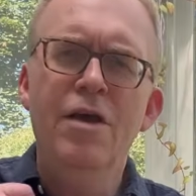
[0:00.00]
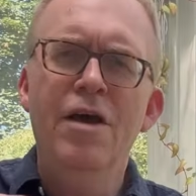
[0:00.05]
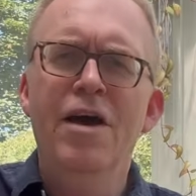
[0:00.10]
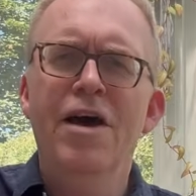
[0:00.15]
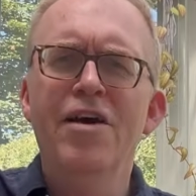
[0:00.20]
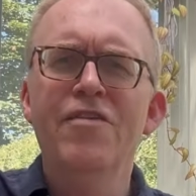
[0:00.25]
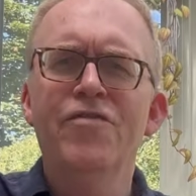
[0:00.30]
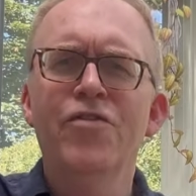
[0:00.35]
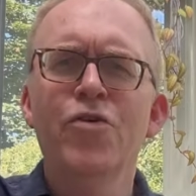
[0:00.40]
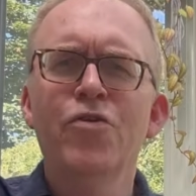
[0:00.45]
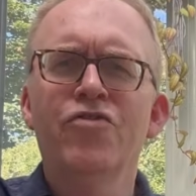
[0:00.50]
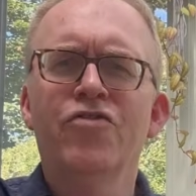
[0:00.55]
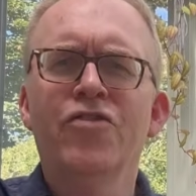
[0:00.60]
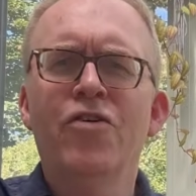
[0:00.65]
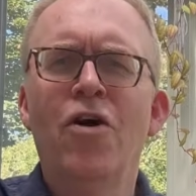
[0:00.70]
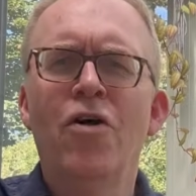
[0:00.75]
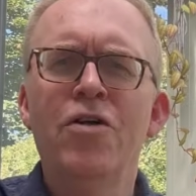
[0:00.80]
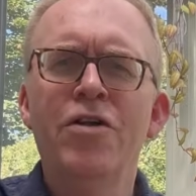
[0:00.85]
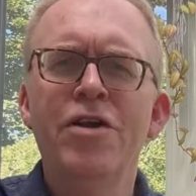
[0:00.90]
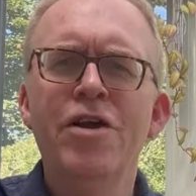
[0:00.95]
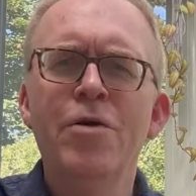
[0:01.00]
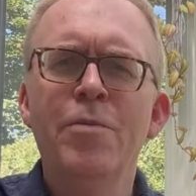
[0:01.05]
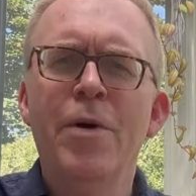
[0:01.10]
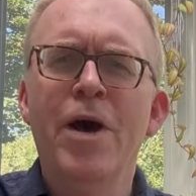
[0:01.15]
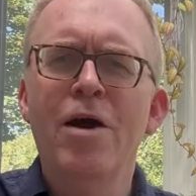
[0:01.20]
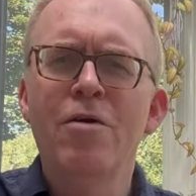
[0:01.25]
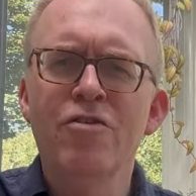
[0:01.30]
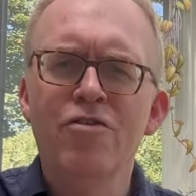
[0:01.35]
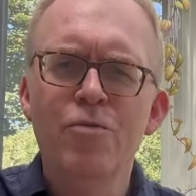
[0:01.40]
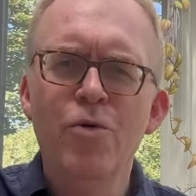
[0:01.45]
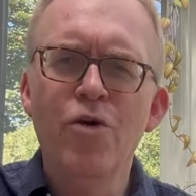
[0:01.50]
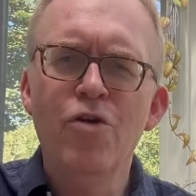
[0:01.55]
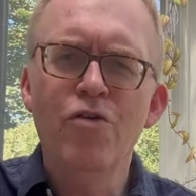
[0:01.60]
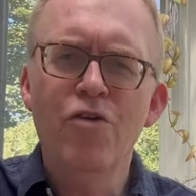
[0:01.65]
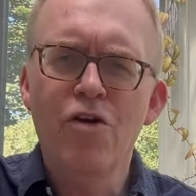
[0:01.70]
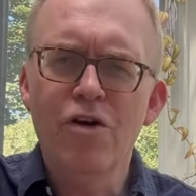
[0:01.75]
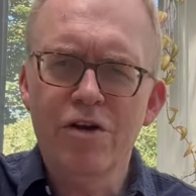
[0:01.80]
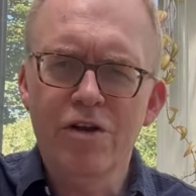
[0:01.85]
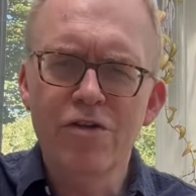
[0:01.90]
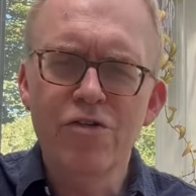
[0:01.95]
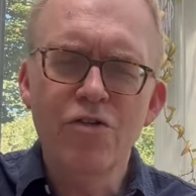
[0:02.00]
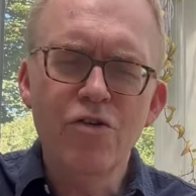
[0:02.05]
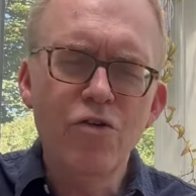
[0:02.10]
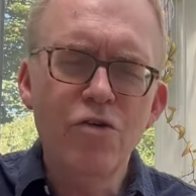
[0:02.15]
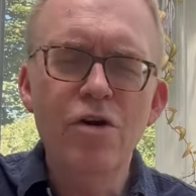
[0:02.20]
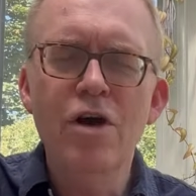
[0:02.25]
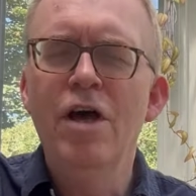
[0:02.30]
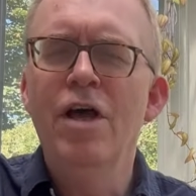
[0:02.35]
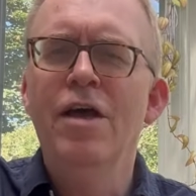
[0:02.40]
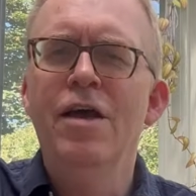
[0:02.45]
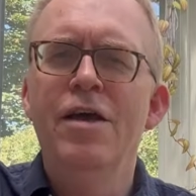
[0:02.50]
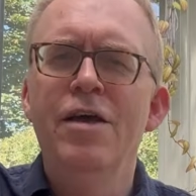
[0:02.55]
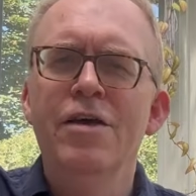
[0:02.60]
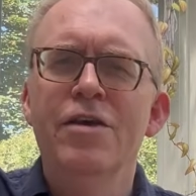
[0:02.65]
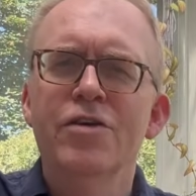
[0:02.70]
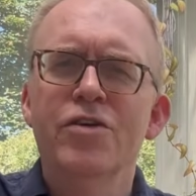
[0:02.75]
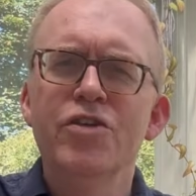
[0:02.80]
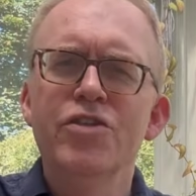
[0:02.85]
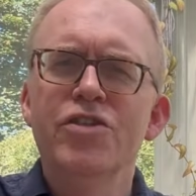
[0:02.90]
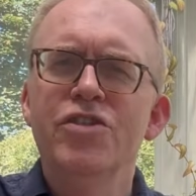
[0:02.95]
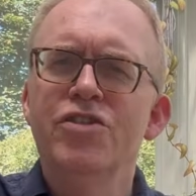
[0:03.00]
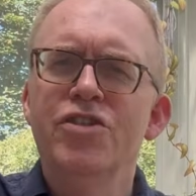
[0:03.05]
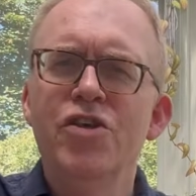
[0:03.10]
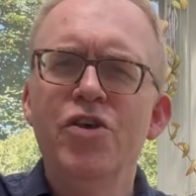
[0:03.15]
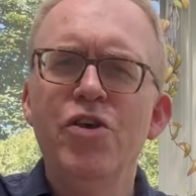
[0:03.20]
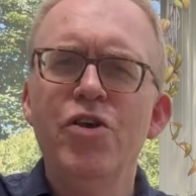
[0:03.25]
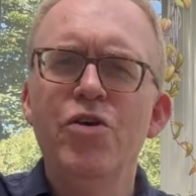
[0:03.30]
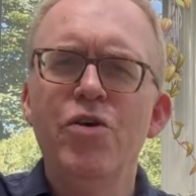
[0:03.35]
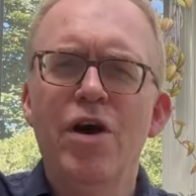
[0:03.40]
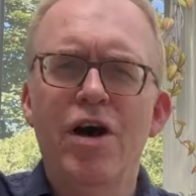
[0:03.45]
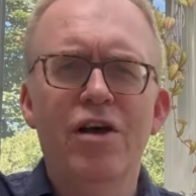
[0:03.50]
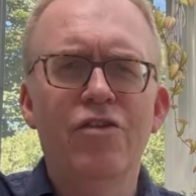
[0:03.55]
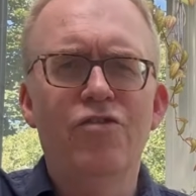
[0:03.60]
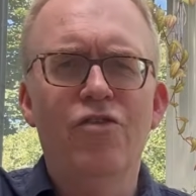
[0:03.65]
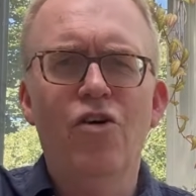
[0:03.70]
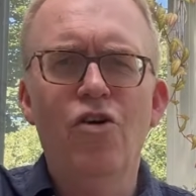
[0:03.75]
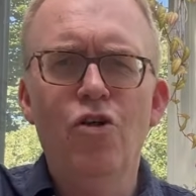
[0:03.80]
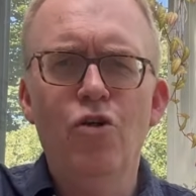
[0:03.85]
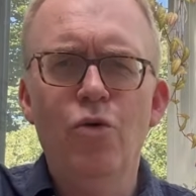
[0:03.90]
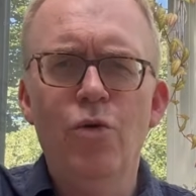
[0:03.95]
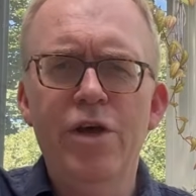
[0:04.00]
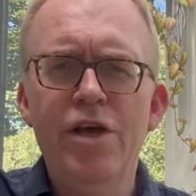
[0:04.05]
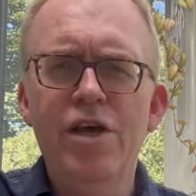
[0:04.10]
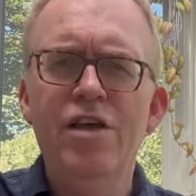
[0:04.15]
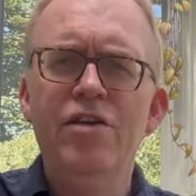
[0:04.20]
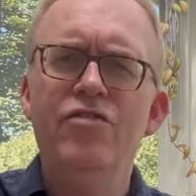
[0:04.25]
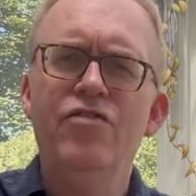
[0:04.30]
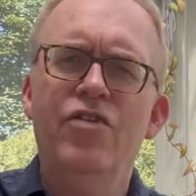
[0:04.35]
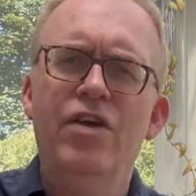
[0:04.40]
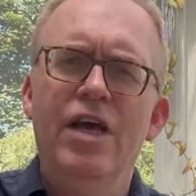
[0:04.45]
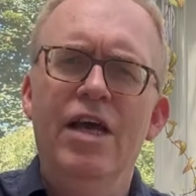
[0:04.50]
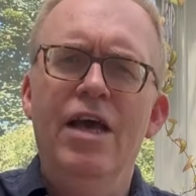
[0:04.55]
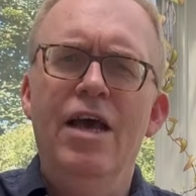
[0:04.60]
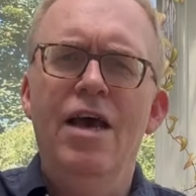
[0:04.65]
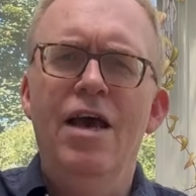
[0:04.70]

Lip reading: Hi folks, Colin here, back with more rock and roll. Good to see you as always.